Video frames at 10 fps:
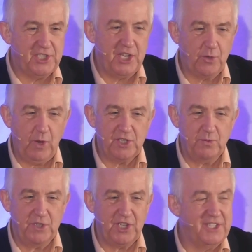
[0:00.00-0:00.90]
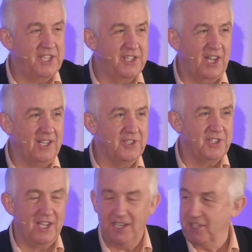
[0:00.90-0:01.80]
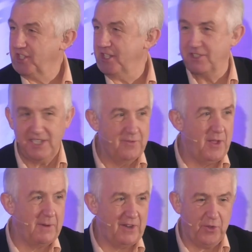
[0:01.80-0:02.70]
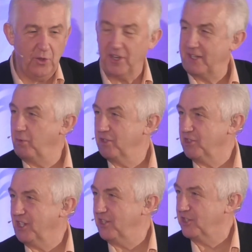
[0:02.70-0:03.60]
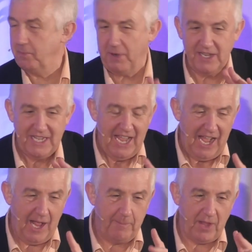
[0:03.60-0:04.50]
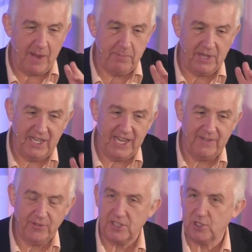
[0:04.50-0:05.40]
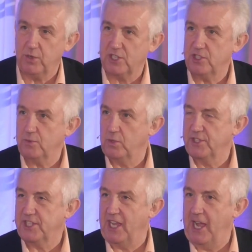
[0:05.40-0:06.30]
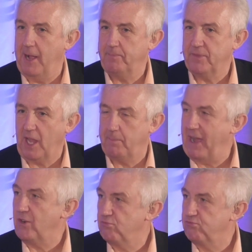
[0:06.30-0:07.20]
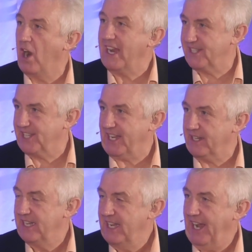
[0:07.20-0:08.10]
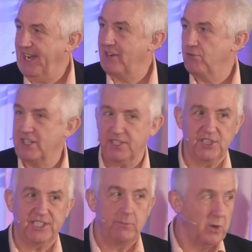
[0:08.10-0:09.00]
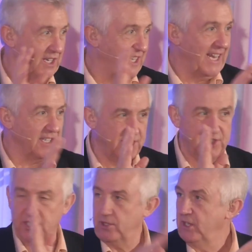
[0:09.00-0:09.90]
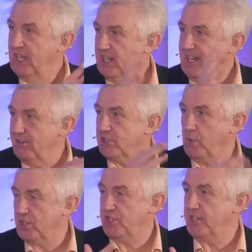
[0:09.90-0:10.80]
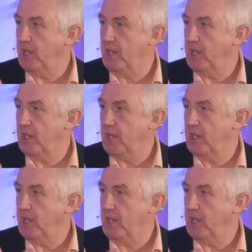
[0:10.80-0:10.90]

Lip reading: see a question which I didn't ask and they might have thought that I wasn't going to, but I believe this question was about writing and handwriting, somewhat linked to Gary's question